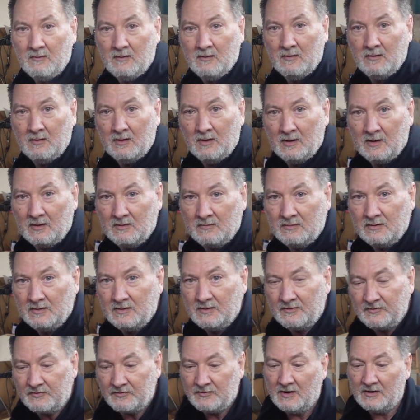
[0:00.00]
oh,
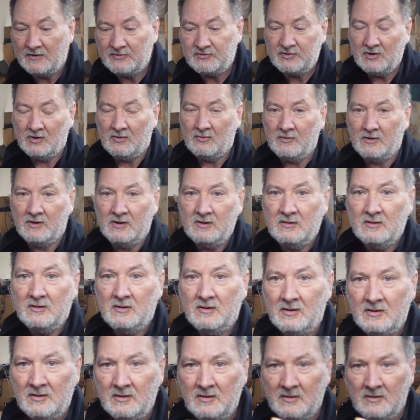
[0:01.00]
it's not showing it.
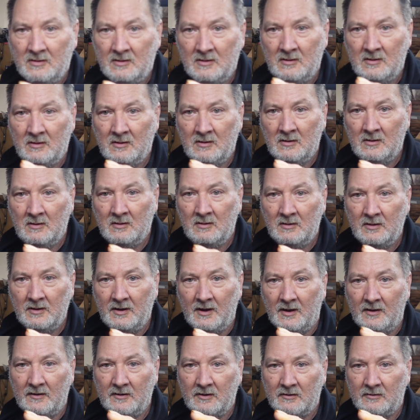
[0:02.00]

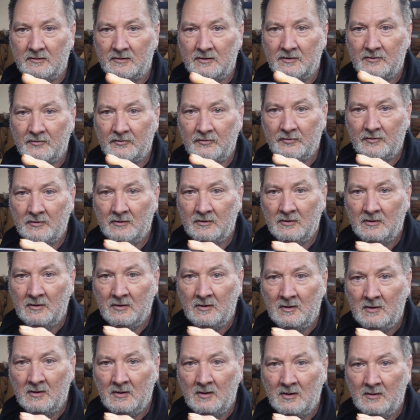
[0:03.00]
Yeah, there it is.
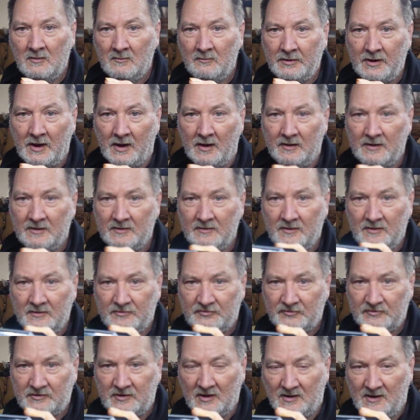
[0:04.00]
But yeah,
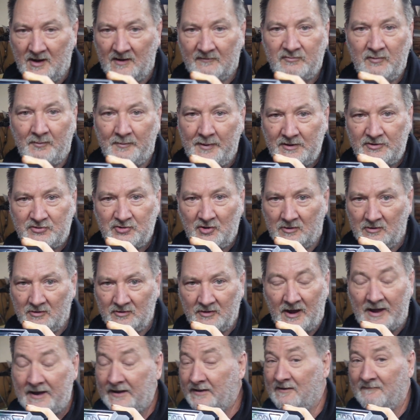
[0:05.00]
it's gonna have to be
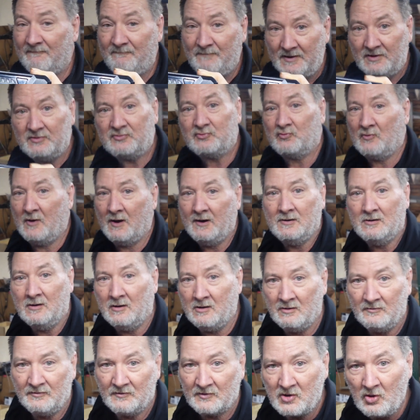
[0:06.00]
charged, and it fits right
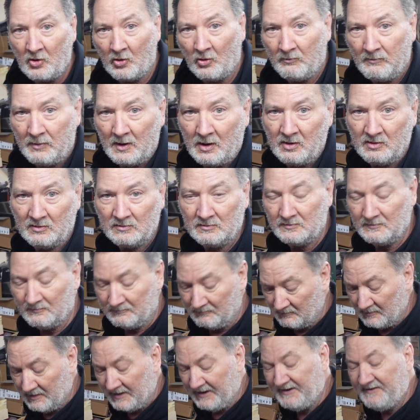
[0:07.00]
on the Kobalt
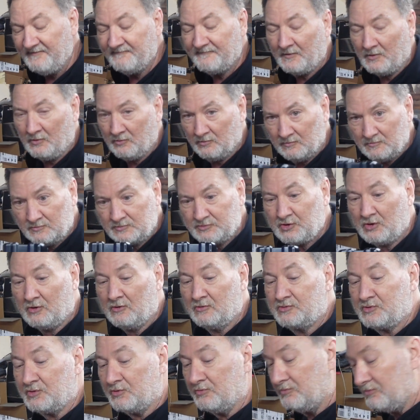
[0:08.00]
80 volt
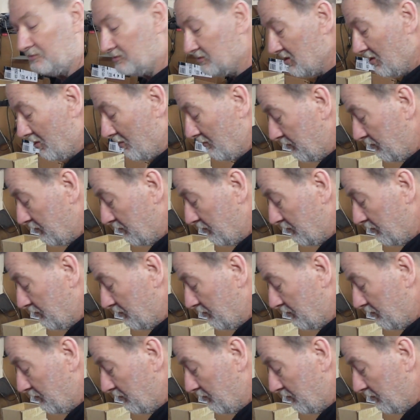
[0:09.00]
charger, no